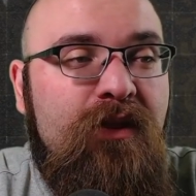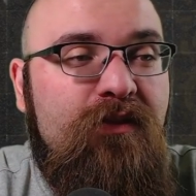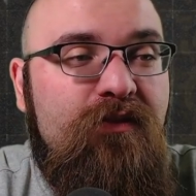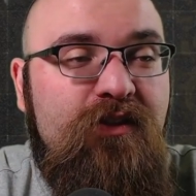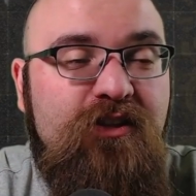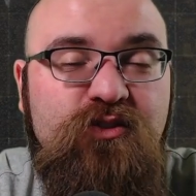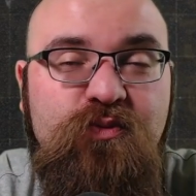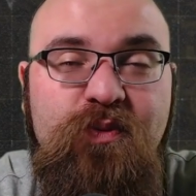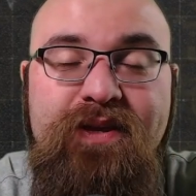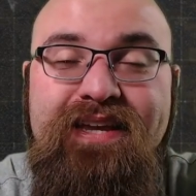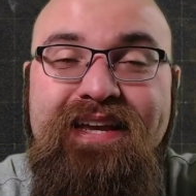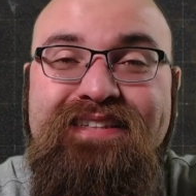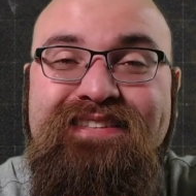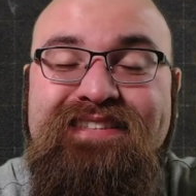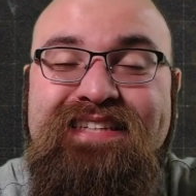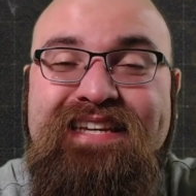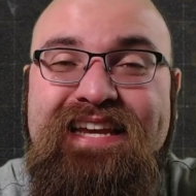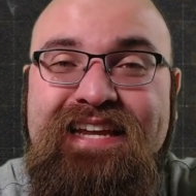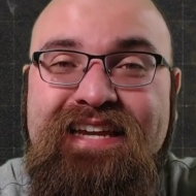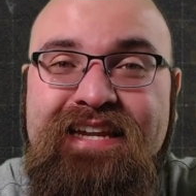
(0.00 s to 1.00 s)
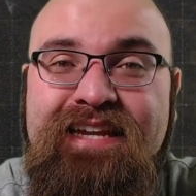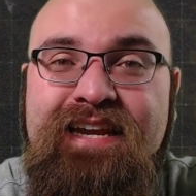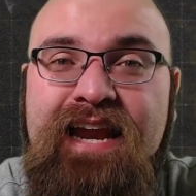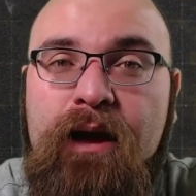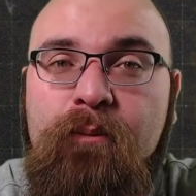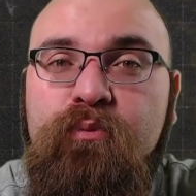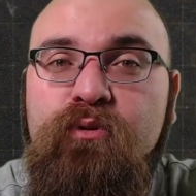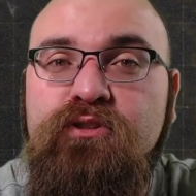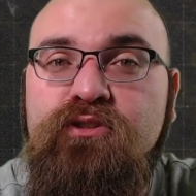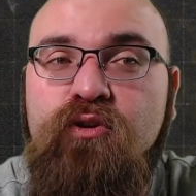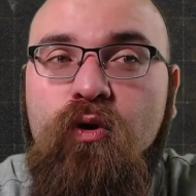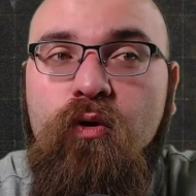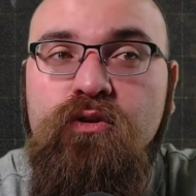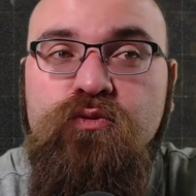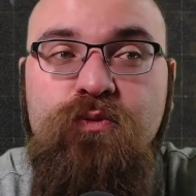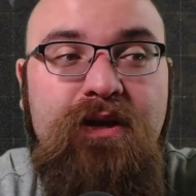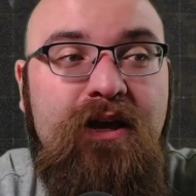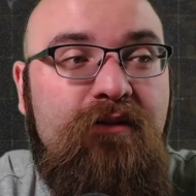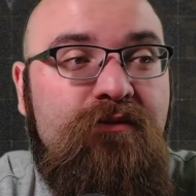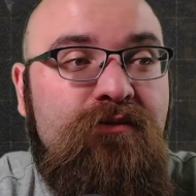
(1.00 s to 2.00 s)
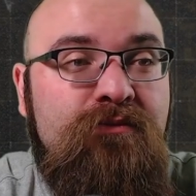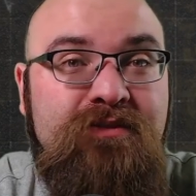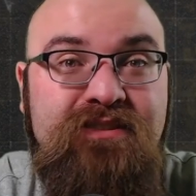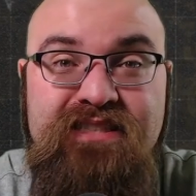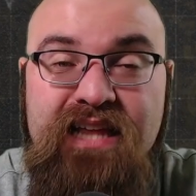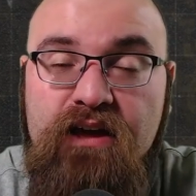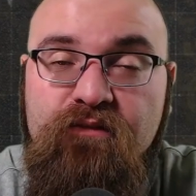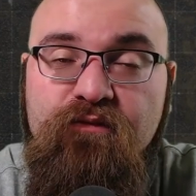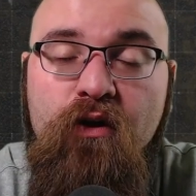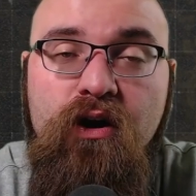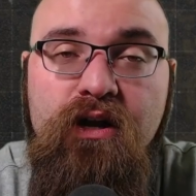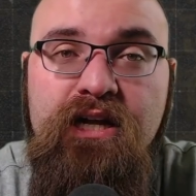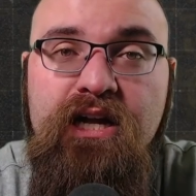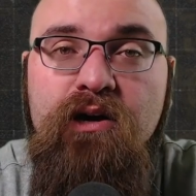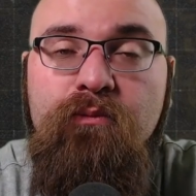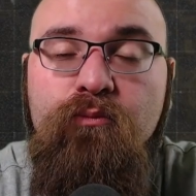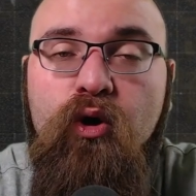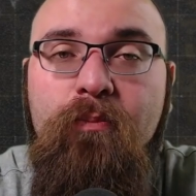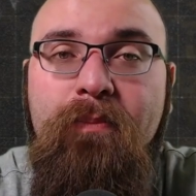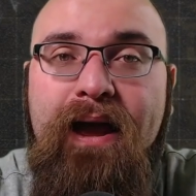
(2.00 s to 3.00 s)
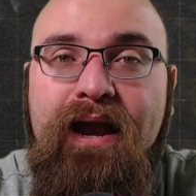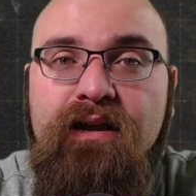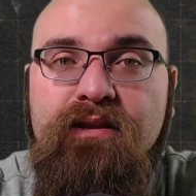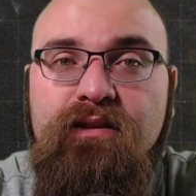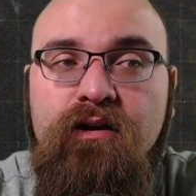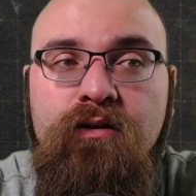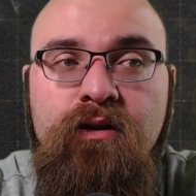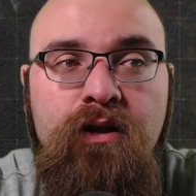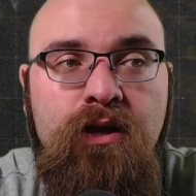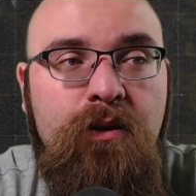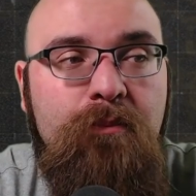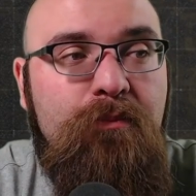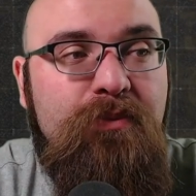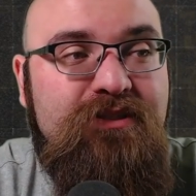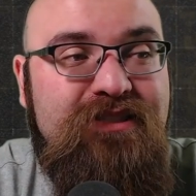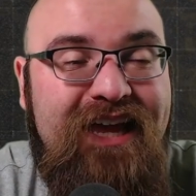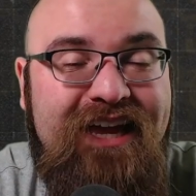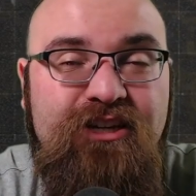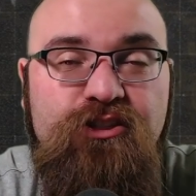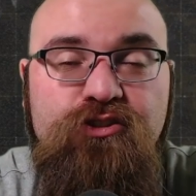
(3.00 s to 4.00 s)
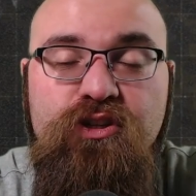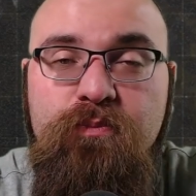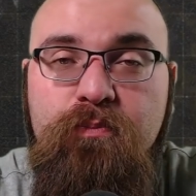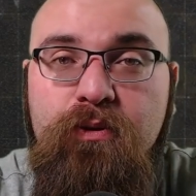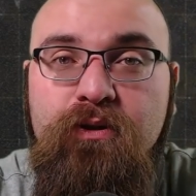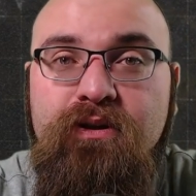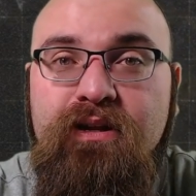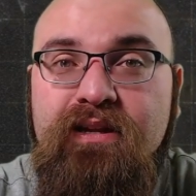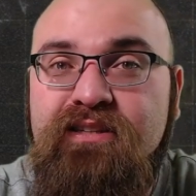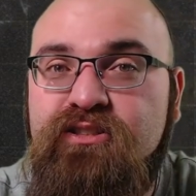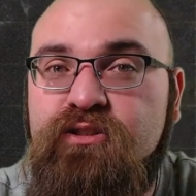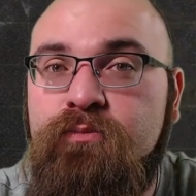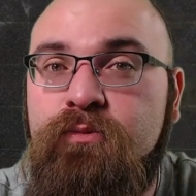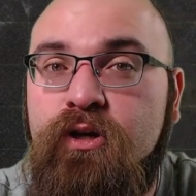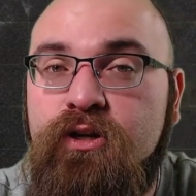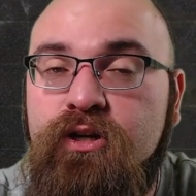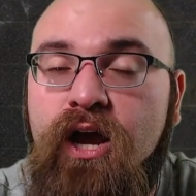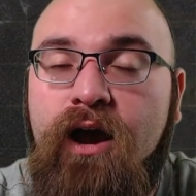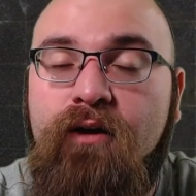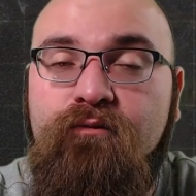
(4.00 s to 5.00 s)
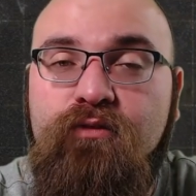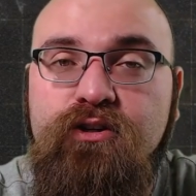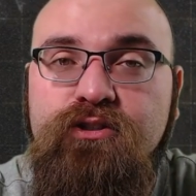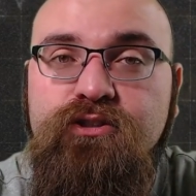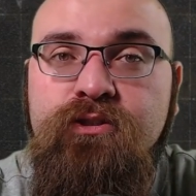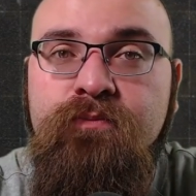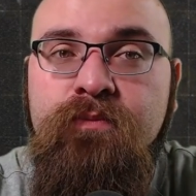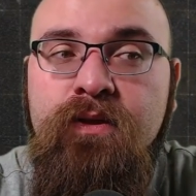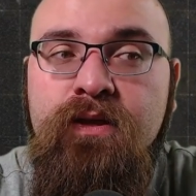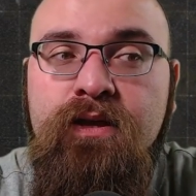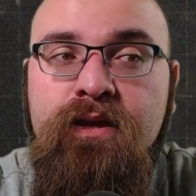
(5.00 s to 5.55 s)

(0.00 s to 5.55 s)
This week against the Indianapolis Colts, we have Stephon Gilmore back there, potentially putting in some good coverage.